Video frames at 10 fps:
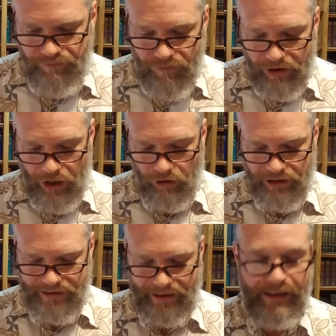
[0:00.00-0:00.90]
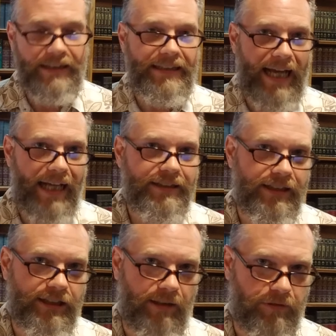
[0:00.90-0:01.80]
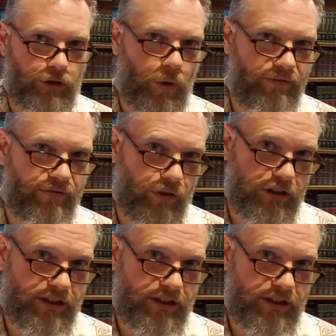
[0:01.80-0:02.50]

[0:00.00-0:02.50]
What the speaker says: Notice in Ecclesiastes chapter 12 and verse